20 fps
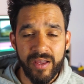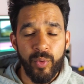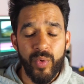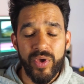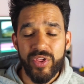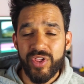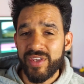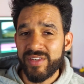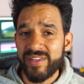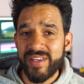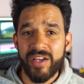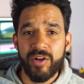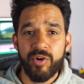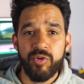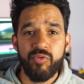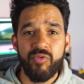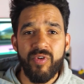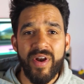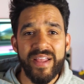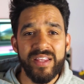which is
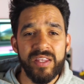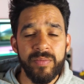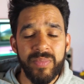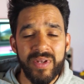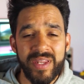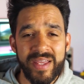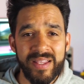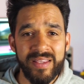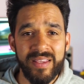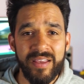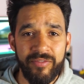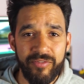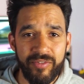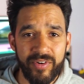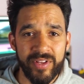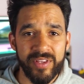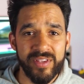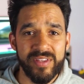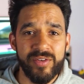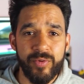incredibly
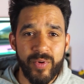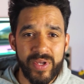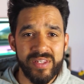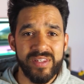different to